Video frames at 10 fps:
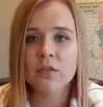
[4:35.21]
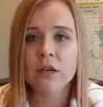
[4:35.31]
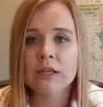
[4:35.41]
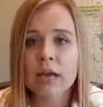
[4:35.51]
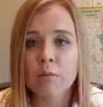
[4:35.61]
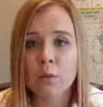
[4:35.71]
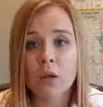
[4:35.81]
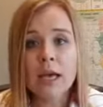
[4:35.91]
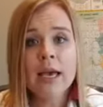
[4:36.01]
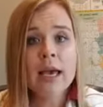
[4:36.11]
For example,
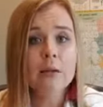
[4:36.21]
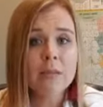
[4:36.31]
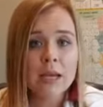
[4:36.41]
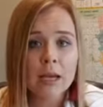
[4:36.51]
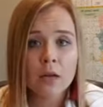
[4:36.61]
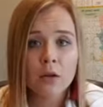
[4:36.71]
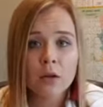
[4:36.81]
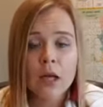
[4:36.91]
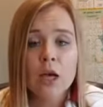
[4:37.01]
in Mint Hill,